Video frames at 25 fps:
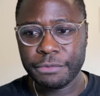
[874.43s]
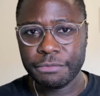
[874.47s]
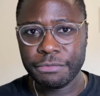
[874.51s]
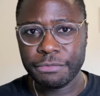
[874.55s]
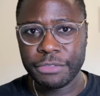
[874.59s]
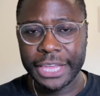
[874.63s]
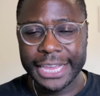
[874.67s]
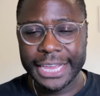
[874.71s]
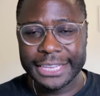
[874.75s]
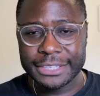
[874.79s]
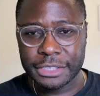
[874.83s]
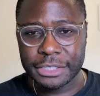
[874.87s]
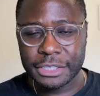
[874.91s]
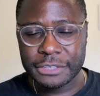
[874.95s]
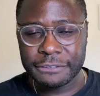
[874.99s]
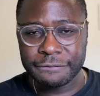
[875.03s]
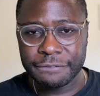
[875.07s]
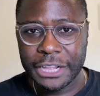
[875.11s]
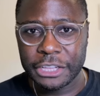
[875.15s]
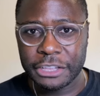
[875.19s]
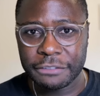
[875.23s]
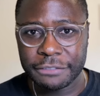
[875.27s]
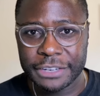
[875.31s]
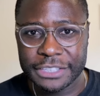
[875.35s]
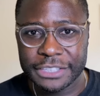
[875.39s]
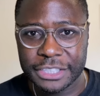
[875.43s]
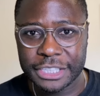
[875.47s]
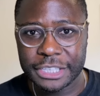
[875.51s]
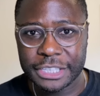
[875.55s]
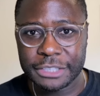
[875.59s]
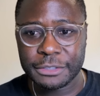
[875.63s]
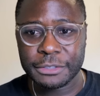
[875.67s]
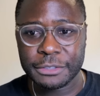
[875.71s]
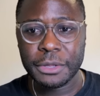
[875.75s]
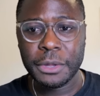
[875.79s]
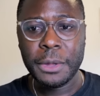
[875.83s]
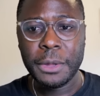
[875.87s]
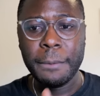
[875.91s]
The essence of value investing
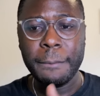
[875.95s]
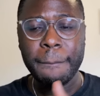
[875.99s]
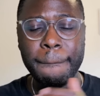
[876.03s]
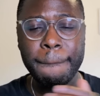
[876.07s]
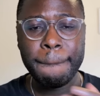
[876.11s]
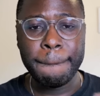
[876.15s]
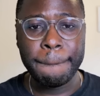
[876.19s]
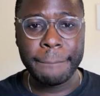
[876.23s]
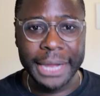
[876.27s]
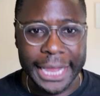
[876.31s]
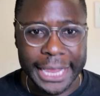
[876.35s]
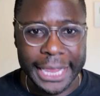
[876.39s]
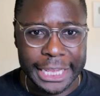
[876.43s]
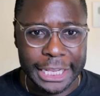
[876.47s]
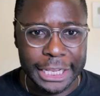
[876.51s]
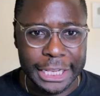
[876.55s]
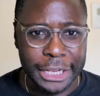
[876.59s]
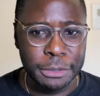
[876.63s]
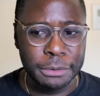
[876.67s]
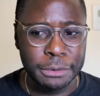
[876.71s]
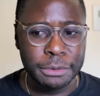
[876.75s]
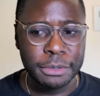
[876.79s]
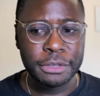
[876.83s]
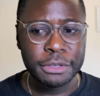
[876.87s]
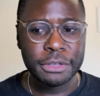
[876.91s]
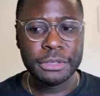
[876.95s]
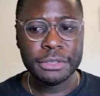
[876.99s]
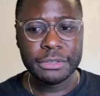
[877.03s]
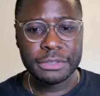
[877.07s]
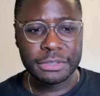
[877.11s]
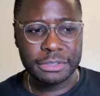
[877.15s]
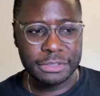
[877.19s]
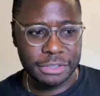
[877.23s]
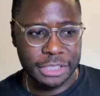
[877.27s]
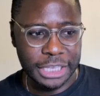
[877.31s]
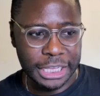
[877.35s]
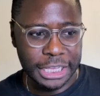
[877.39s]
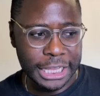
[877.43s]
is buy low,
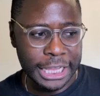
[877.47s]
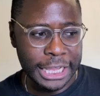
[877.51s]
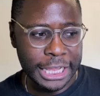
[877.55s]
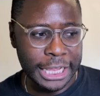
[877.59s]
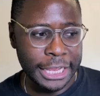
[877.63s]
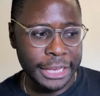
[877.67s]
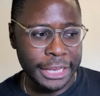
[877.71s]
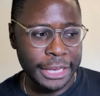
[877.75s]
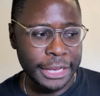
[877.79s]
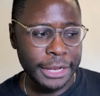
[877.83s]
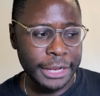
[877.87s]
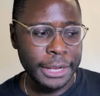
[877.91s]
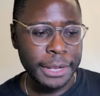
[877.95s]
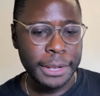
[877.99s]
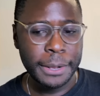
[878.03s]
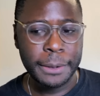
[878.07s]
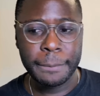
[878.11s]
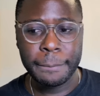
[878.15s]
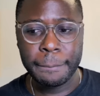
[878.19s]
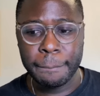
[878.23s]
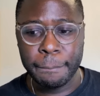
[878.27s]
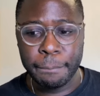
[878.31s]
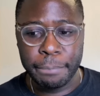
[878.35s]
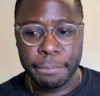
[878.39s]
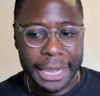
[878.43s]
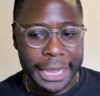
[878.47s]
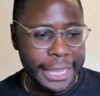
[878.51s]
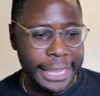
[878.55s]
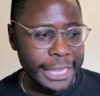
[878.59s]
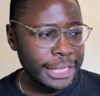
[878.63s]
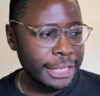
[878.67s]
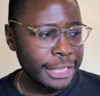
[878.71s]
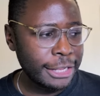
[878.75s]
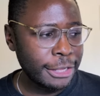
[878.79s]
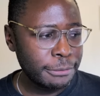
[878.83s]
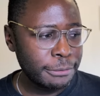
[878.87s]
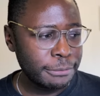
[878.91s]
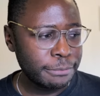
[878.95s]
sell high. Buy
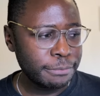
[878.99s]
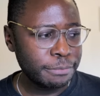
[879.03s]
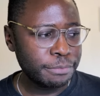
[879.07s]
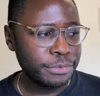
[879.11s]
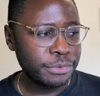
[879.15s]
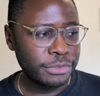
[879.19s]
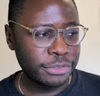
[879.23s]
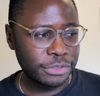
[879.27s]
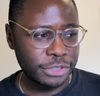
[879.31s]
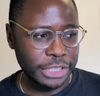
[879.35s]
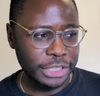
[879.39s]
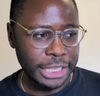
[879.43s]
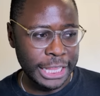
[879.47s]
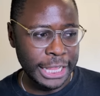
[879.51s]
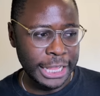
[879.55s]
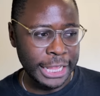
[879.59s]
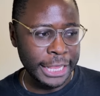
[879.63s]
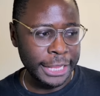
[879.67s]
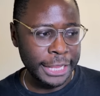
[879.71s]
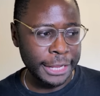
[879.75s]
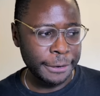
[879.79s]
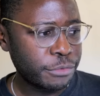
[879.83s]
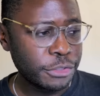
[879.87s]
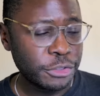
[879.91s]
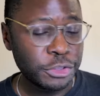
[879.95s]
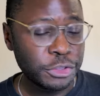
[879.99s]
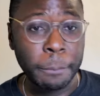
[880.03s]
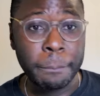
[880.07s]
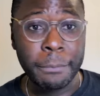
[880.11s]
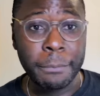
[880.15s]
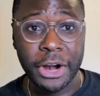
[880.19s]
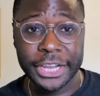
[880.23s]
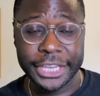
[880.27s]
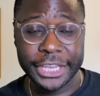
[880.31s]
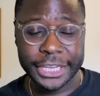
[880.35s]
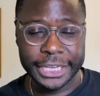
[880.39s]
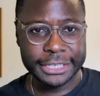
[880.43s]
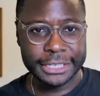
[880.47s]
low, sell high. The
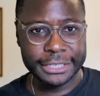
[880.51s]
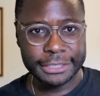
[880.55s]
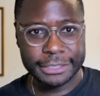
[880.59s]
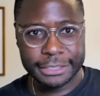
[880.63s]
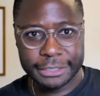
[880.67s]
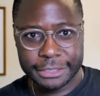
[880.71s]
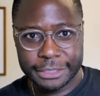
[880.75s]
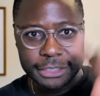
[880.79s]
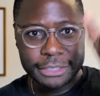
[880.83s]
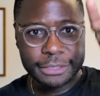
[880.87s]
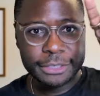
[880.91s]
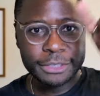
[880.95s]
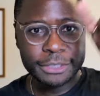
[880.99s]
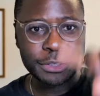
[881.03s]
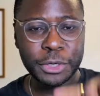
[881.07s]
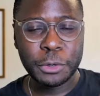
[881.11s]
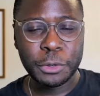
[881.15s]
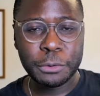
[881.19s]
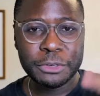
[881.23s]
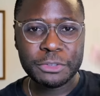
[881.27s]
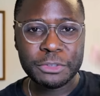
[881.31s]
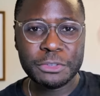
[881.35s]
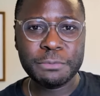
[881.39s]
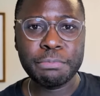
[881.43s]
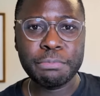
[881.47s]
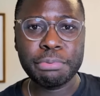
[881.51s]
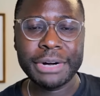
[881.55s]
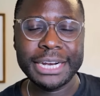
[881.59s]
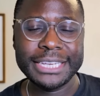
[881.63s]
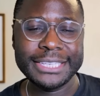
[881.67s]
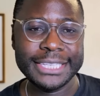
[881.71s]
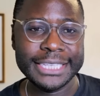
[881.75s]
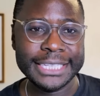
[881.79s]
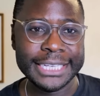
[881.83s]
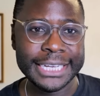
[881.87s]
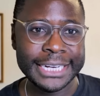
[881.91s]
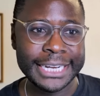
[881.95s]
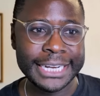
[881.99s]
market is always
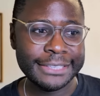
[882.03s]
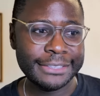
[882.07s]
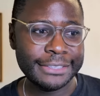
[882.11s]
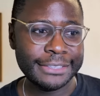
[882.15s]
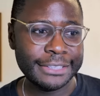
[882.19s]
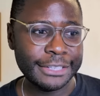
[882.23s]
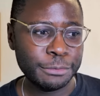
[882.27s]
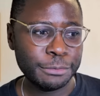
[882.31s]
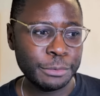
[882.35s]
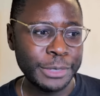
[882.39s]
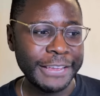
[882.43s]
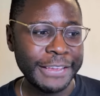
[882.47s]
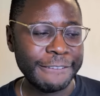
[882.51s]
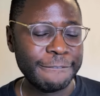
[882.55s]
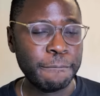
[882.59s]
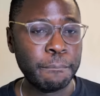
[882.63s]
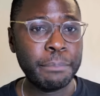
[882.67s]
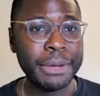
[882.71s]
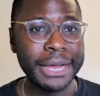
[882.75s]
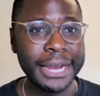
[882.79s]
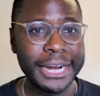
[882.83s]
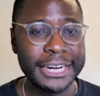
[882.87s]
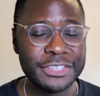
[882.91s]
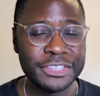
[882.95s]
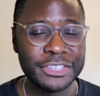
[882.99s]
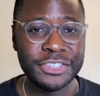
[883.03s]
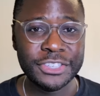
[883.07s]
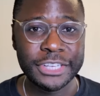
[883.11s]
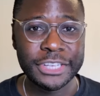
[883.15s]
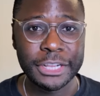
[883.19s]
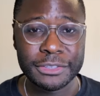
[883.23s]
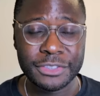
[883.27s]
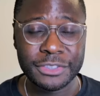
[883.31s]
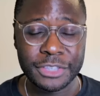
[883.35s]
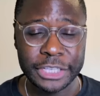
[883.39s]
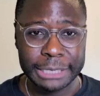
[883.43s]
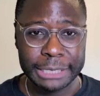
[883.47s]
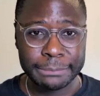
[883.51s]
pricing an asset. We have buyers and
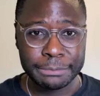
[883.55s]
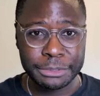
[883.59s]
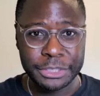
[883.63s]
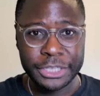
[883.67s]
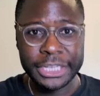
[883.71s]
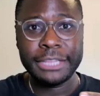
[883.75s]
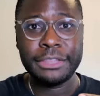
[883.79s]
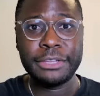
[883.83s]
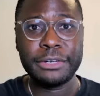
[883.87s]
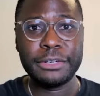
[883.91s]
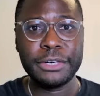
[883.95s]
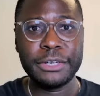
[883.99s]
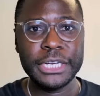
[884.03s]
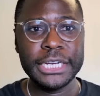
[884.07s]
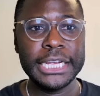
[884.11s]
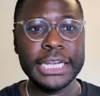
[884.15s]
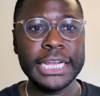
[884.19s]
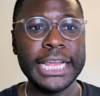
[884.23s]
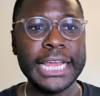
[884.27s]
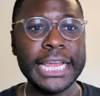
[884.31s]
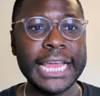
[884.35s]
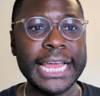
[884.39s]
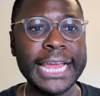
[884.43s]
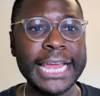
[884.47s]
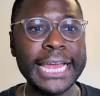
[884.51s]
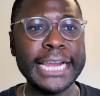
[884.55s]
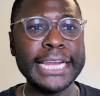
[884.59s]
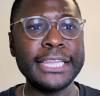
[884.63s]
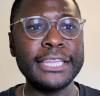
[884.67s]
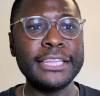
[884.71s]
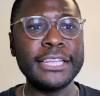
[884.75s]
sellers, they come together and